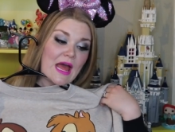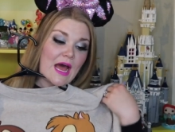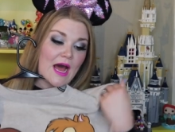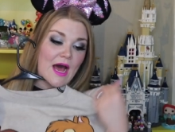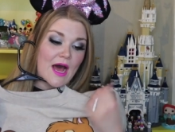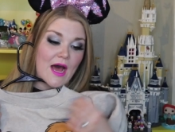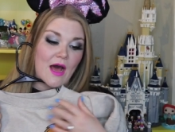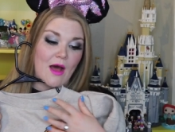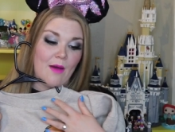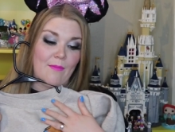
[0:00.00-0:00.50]

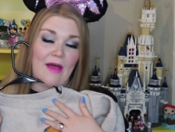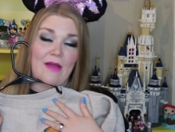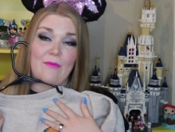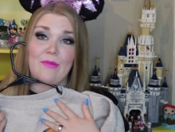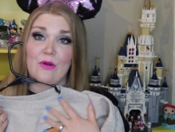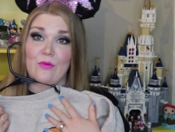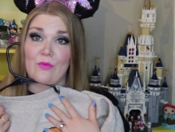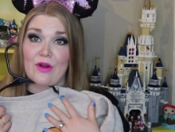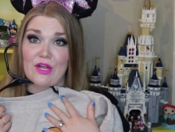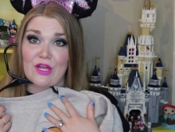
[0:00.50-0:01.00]
I've
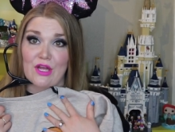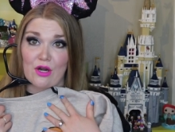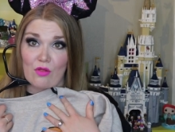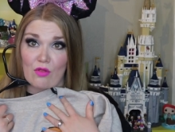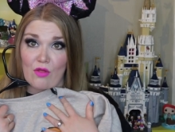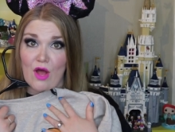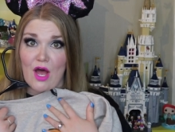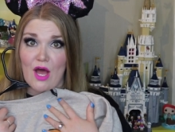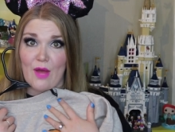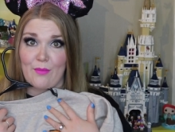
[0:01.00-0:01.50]
been wearing it a
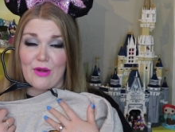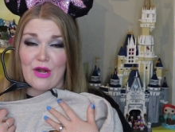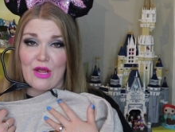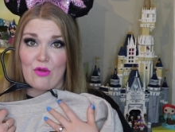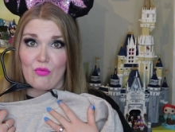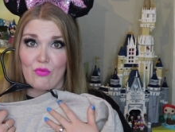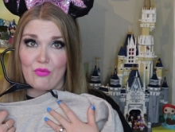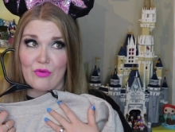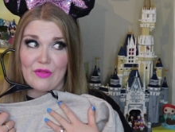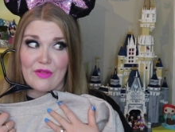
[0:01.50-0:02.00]
lot, but
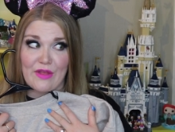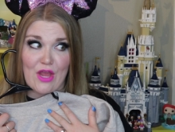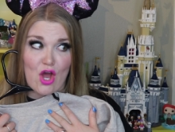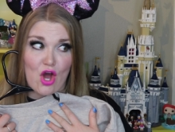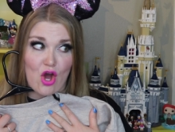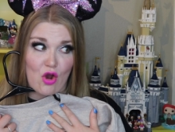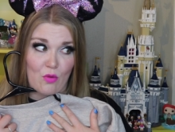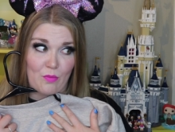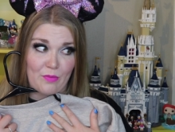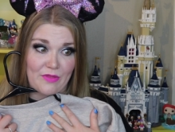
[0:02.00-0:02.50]
I really
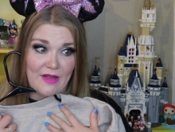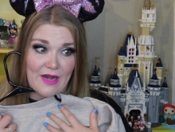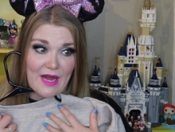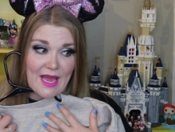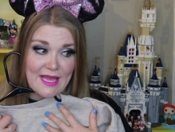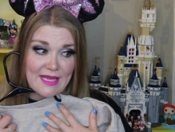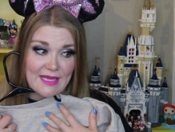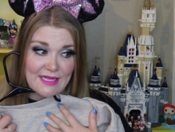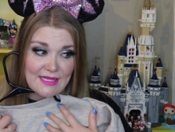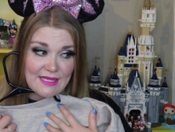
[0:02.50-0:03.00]
hope that
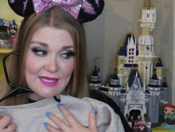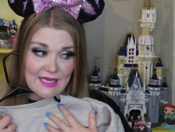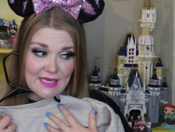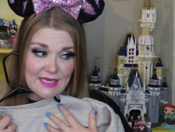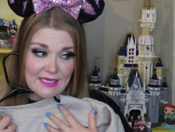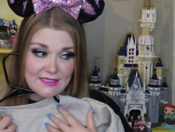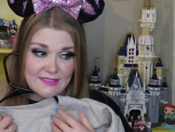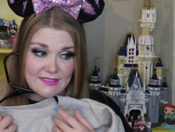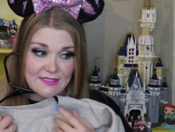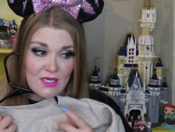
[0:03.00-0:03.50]
I can
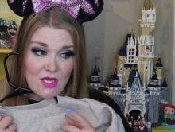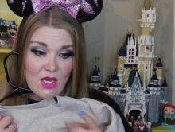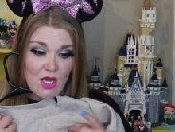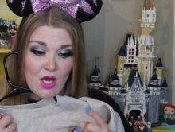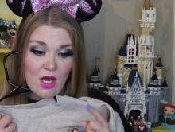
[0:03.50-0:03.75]
get,